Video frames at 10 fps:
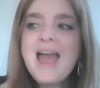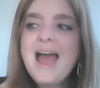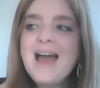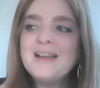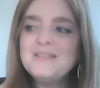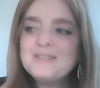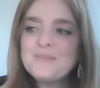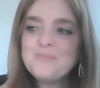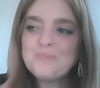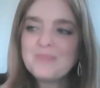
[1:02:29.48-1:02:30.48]
And
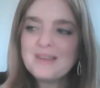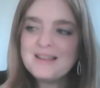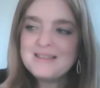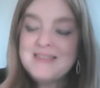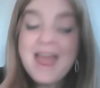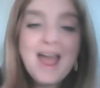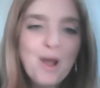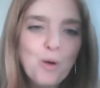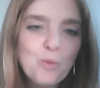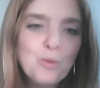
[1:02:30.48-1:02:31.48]

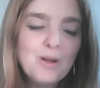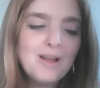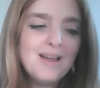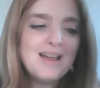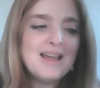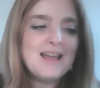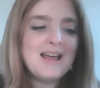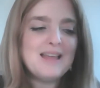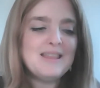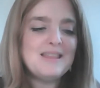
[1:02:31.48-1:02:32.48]
now
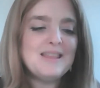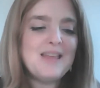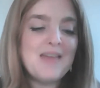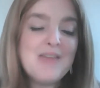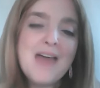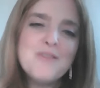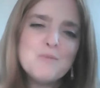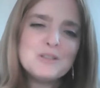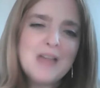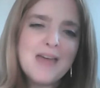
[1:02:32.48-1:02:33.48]
and and it
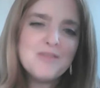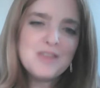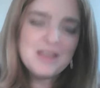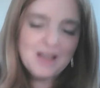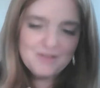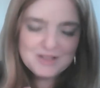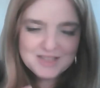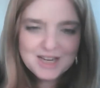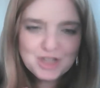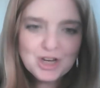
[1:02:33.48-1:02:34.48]
was and the the
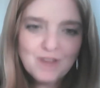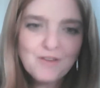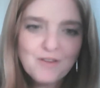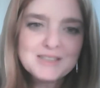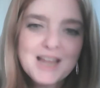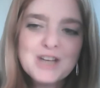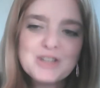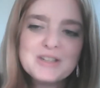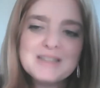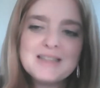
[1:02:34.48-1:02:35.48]
teaching of our
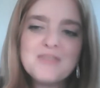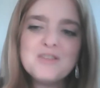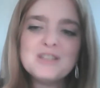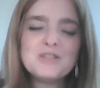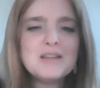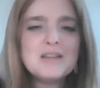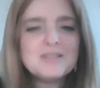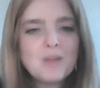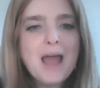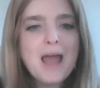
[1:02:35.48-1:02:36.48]
sages is that this
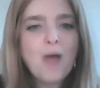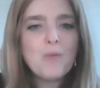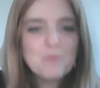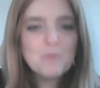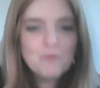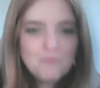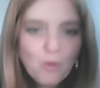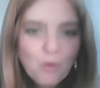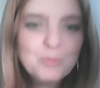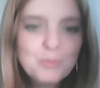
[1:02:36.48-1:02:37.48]
somehow
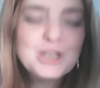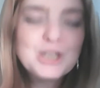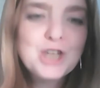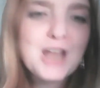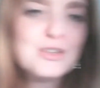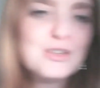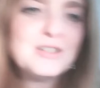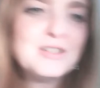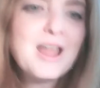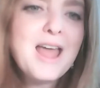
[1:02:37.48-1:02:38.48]
irrevocably
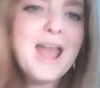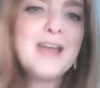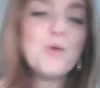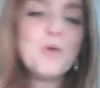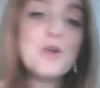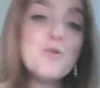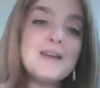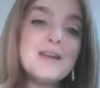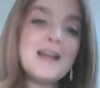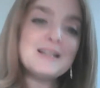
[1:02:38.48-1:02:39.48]
changes anyone who
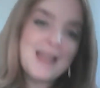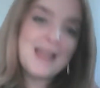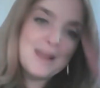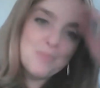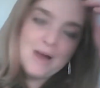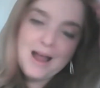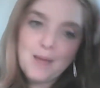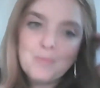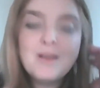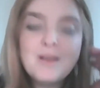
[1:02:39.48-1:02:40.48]
connects to
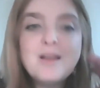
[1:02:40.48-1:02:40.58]
abraham